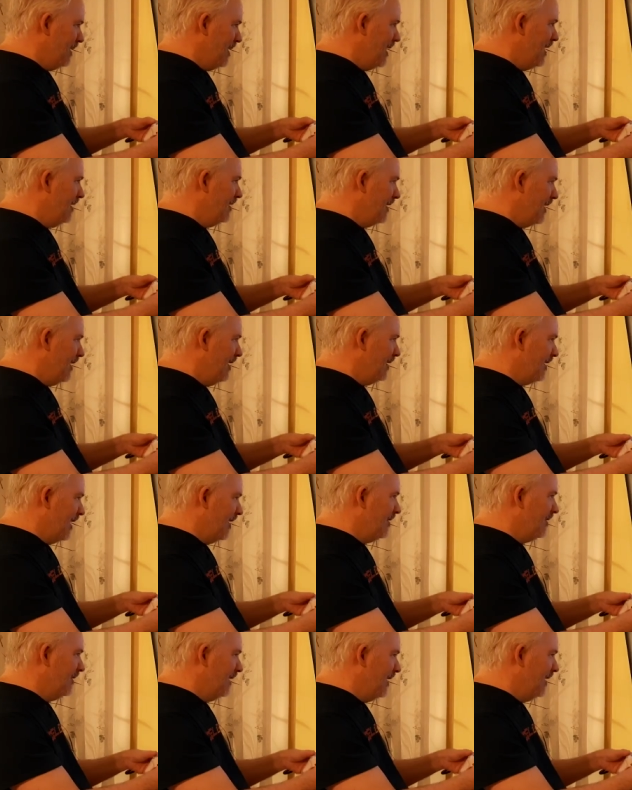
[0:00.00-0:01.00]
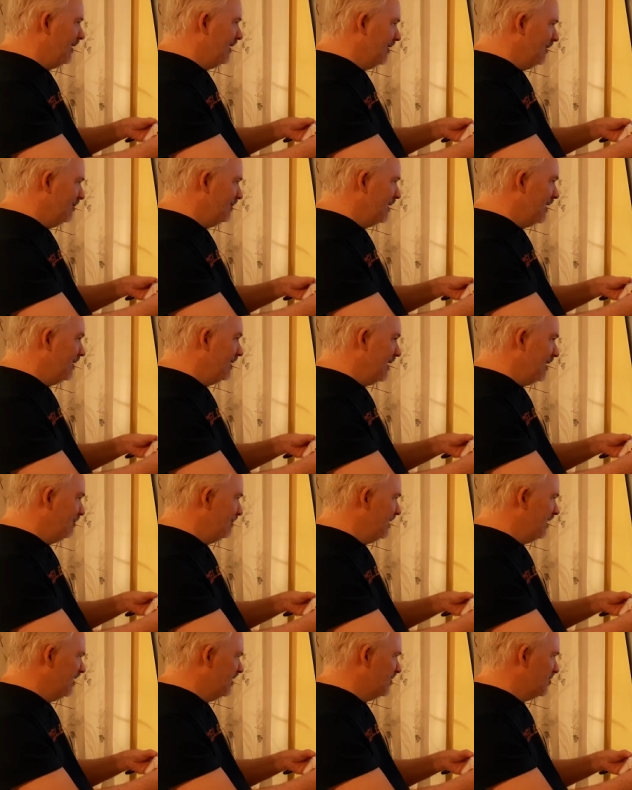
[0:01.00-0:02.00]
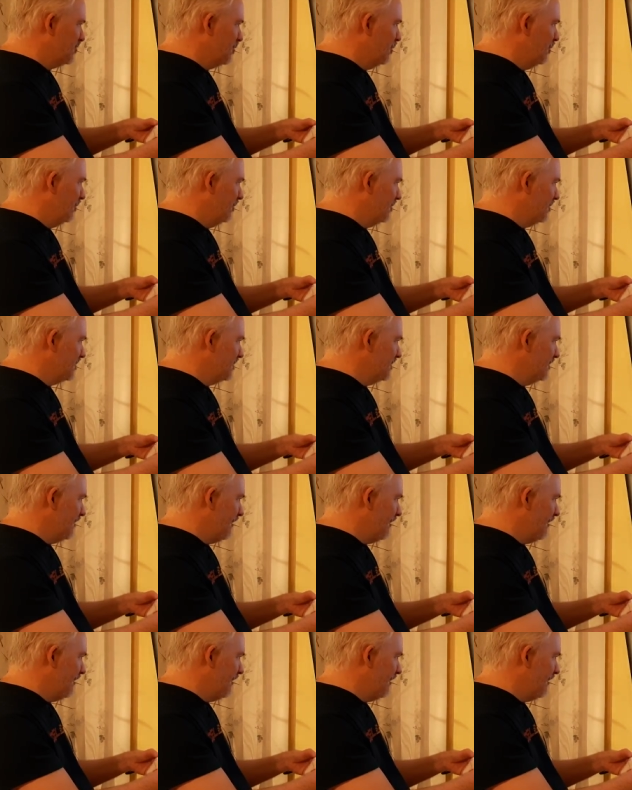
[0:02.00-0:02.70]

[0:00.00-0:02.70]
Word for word: I, I kind of like it. I like big controllers.